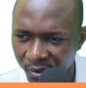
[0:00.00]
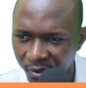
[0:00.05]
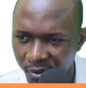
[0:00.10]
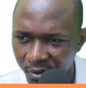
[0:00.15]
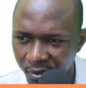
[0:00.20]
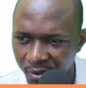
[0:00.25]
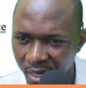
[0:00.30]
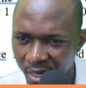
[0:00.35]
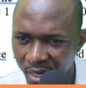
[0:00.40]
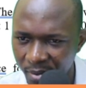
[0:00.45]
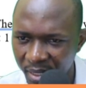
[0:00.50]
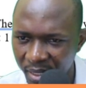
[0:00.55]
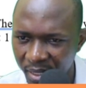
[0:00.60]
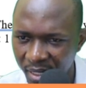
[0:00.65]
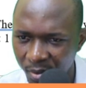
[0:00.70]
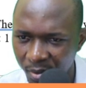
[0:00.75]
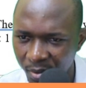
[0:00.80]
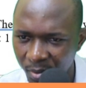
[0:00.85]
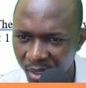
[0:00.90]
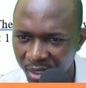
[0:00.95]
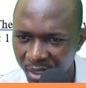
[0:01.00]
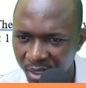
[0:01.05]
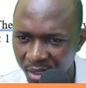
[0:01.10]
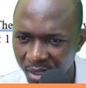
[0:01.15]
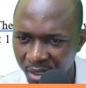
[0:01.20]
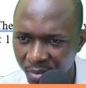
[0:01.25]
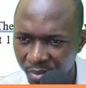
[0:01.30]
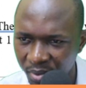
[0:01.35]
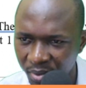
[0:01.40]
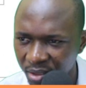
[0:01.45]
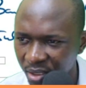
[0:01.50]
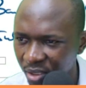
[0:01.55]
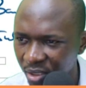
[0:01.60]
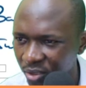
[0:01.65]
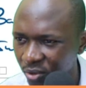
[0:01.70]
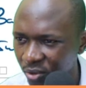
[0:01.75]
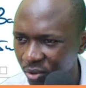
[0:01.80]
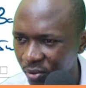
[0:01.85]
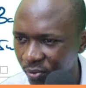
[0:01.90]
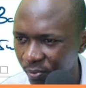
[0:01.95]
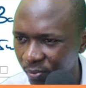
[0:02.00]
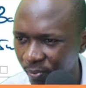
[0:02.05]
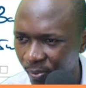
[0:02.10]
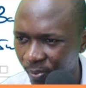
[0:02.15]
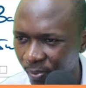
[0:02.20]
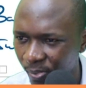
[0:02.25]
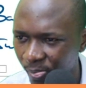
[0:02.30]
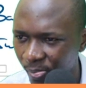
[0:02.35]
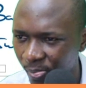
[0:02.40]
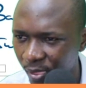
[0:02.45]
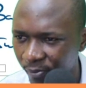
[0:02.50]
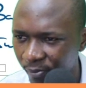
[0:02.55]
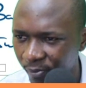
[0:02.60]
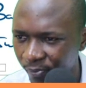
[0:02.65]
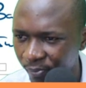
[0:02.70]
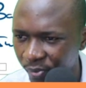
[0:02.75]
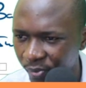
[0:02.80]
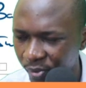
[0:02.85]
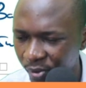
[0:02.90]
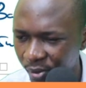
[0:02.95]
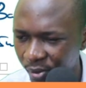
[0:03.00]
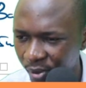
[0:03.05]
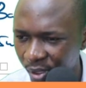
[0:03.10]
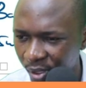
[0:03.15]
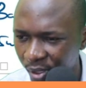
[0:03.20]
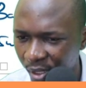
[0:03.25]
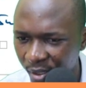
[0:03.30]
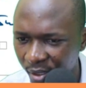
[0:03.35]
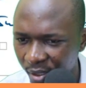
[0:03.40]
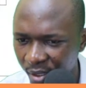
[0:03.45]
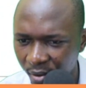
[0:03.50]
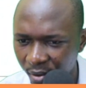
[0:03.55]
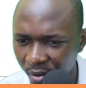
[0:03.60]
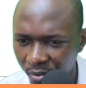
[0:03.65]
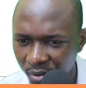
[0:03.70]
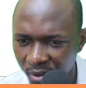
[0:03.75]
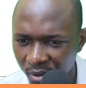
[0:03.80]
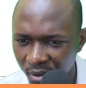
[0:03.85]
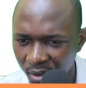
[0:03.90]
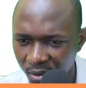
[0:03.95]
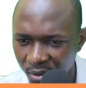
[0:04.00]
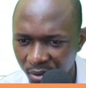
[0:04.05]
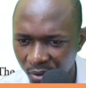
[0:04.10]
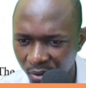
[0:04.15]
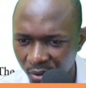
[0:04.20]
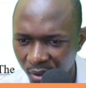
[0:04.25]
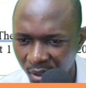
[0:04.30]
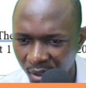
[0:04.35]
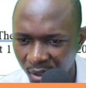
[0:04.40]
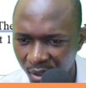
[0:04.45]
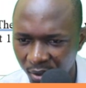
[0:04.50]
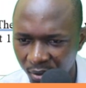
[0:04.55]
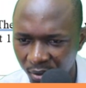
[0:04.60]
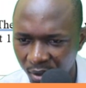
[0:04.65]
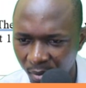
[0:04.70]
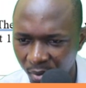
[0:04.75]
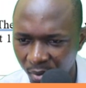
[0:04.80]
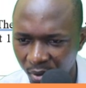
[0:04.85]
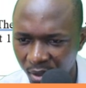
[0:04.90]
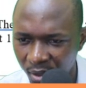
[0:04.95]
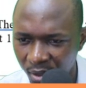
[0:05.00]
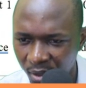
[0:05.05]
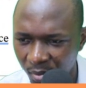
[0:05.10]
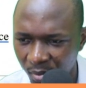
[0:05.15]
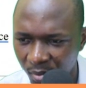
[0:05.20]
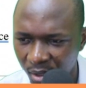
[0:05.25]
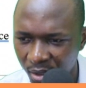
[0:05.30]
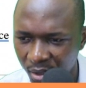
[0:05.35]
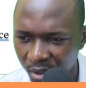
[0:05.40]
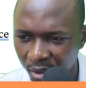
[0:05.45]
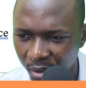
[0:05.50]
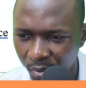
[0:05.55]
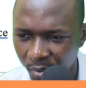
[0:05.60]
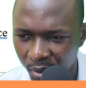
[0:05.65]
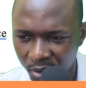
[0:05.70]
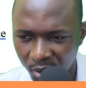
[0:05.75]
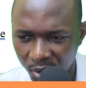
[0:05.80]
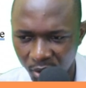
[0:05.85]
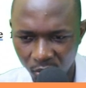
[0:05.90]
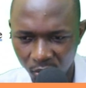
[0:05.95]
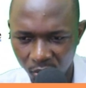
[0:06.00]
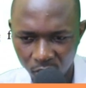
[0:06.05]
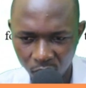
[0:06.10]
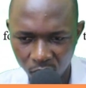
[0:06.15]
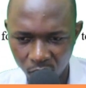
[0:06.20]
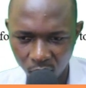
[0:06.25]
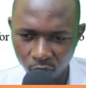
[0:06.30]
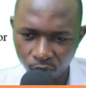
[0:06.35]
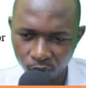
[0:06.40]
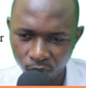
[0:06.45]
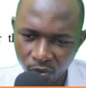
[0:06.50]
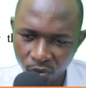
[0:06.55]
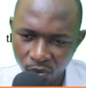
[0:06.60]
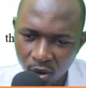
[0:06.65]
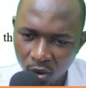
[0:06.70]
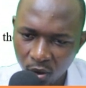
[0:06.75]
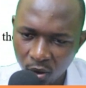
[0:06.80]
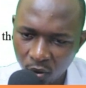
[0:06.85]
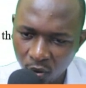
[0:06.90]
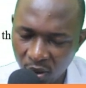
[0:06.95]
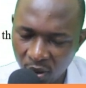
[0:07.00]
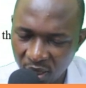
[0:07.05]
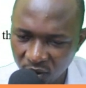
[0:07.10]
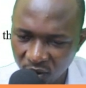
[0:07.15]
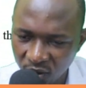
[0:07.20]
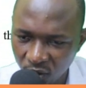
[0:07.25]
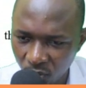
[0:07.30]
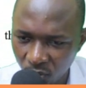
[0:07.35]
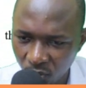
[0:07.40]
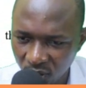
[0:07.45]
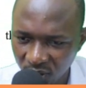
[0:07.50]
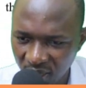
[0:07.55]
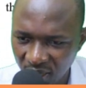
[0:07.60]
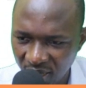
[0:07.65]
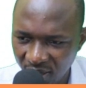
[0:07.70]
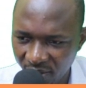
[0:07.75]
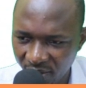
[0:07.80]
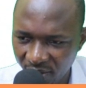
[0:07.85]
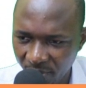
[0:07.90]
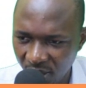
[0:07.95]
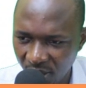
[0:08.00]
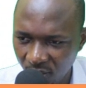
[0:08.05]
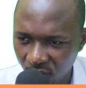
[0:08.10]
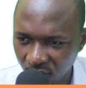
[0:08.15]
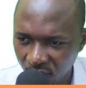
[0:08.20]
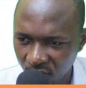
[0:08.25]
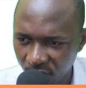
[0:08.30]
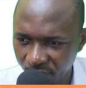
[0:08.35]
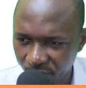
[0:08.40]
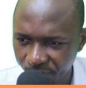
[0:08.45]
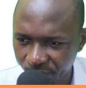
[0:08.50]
Do you have any accumulated depreciation? I doubt. There's no idea talking about accumulated depreciation. So we assume those are the values.